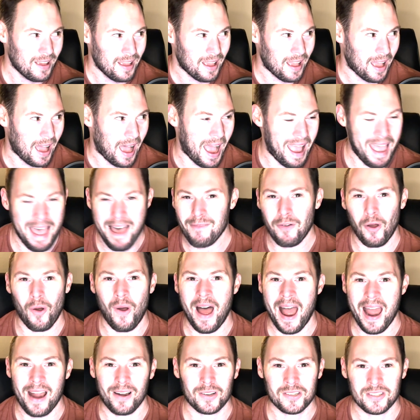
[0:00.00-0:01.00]
I have
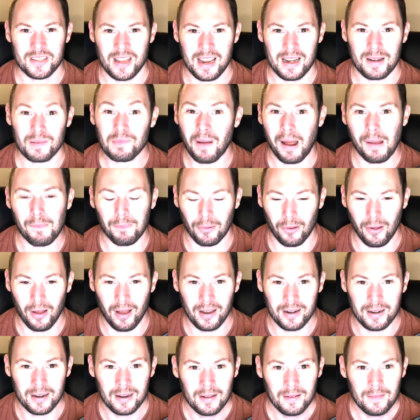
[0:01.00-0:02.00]
Ohio State in my
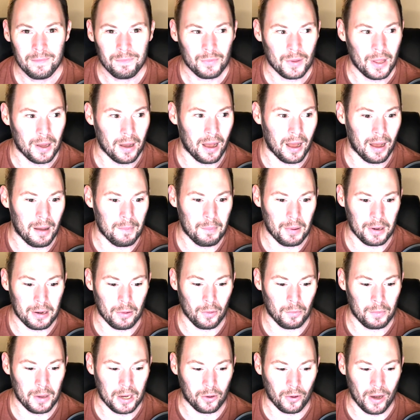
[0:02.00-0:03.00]
blood. But it
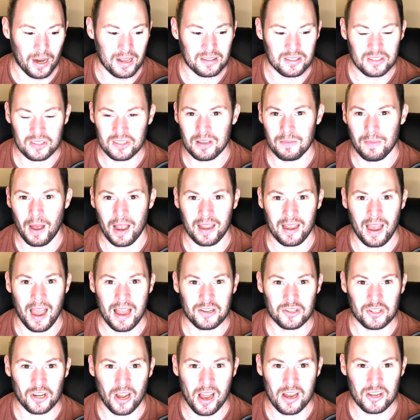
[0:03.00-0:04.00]
would be great to see my
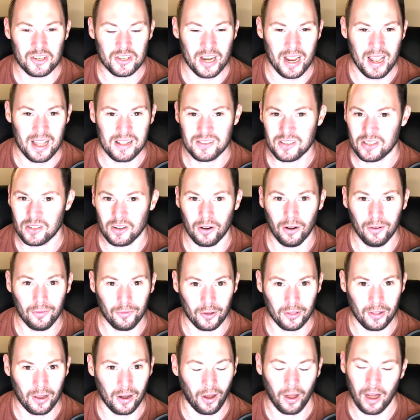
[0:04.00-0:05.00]
guy John Jansen
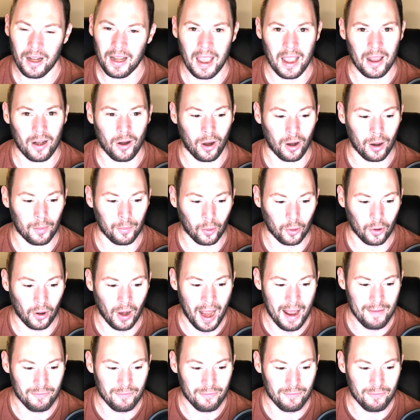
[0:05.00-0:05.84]
over there in Ann Arbor.